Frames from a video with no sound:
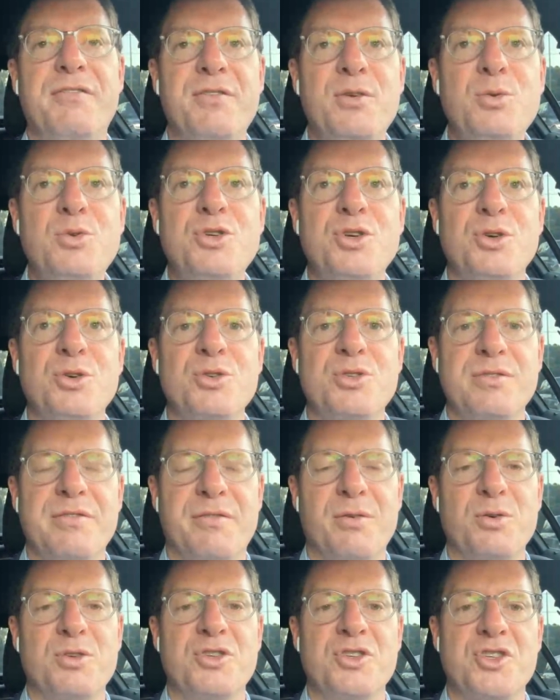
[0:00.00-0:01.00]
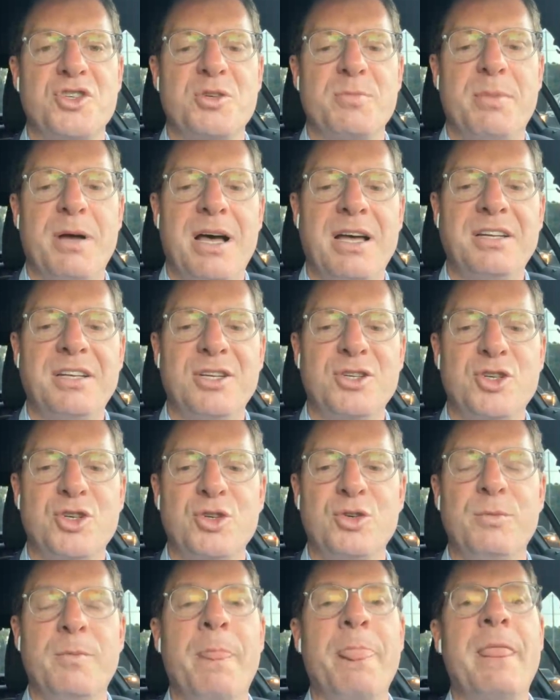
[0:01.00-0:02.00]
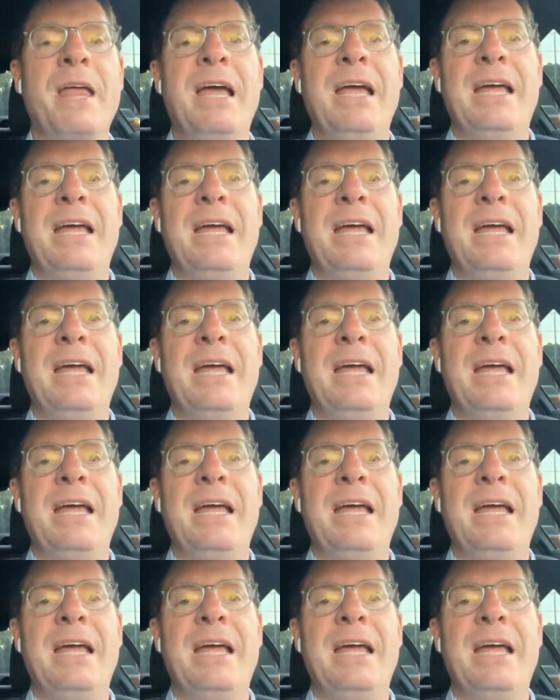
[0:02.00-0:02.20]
the futures versus spot issue,